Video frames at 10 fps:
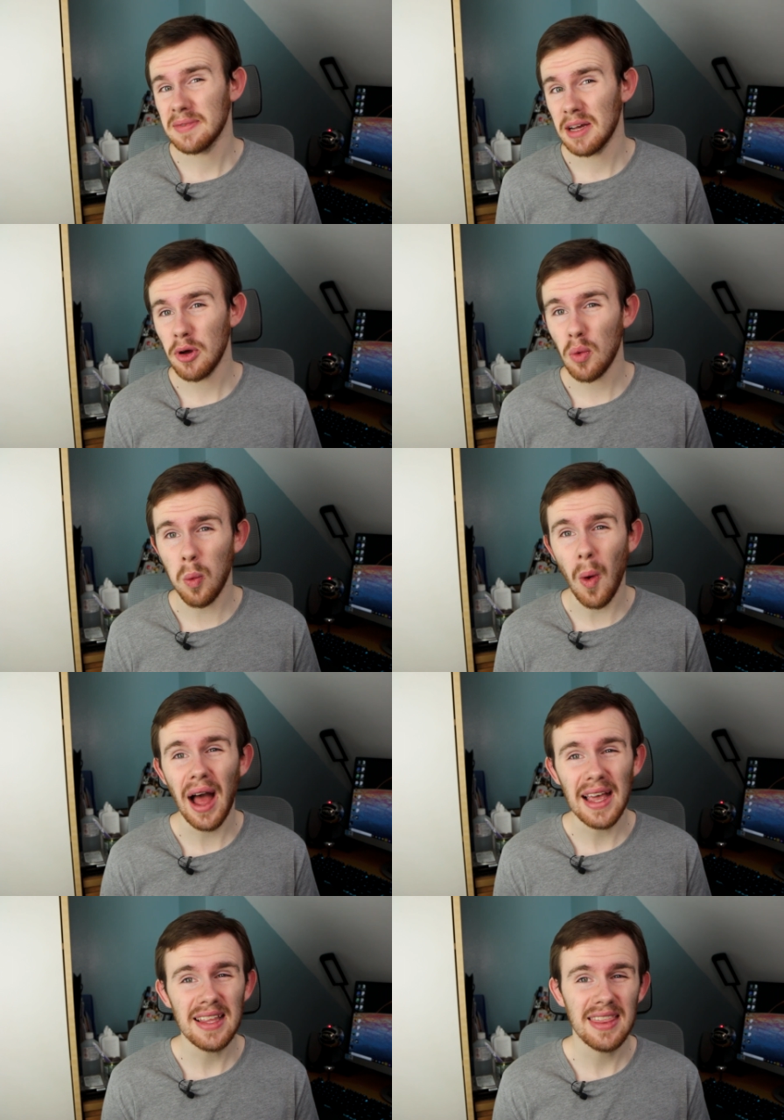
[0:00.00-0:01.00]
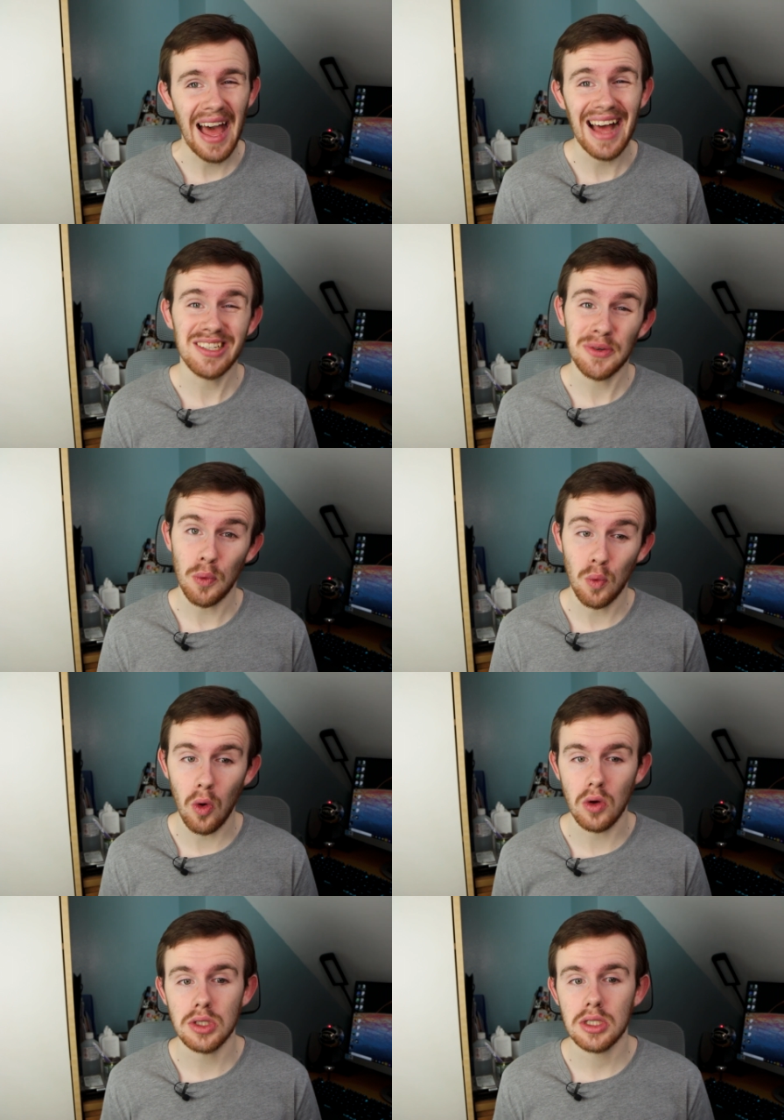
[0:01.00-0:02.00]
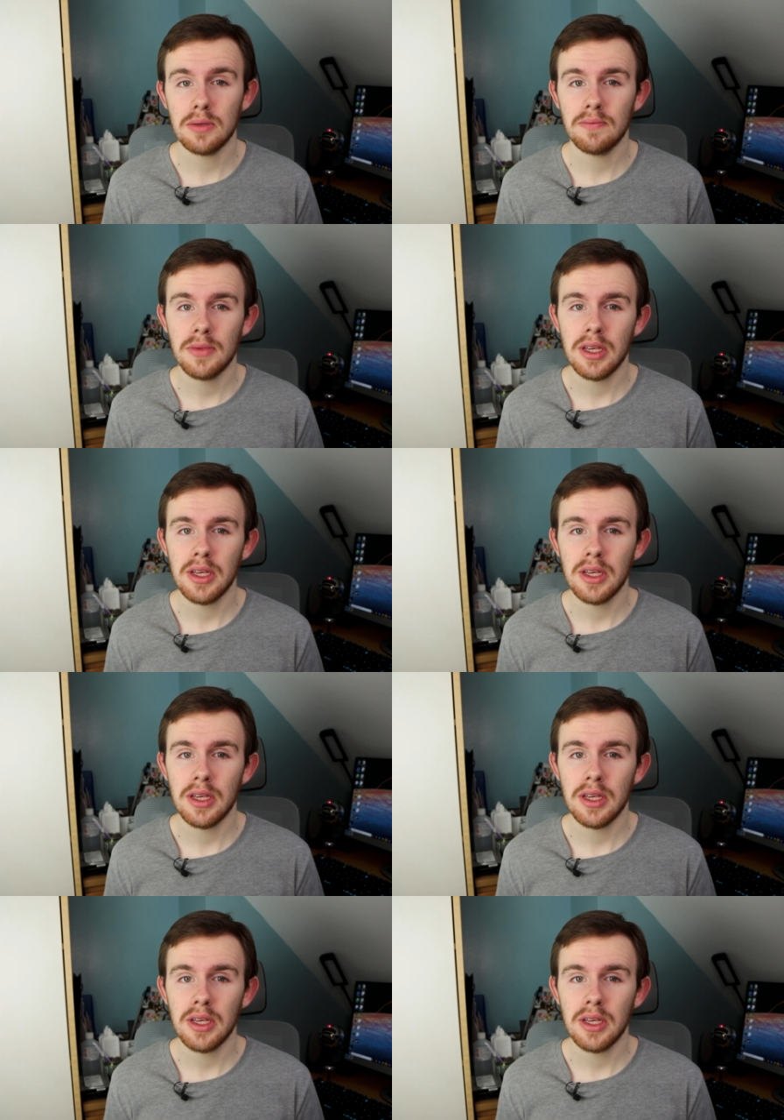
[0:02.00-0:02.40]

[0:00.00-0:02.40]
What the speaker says: about why that was.